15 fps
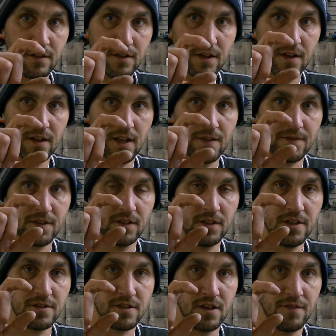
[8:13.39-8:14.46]
I left at
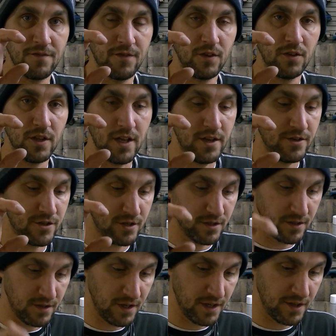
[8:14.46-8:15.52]
least a full inch
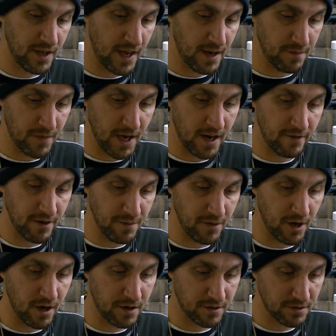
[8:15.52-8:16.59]
in that battery
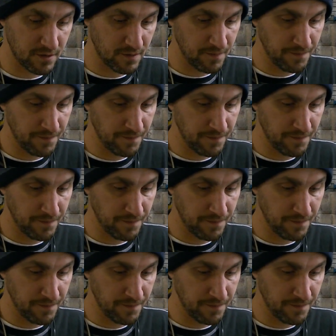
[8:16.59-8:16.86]
box.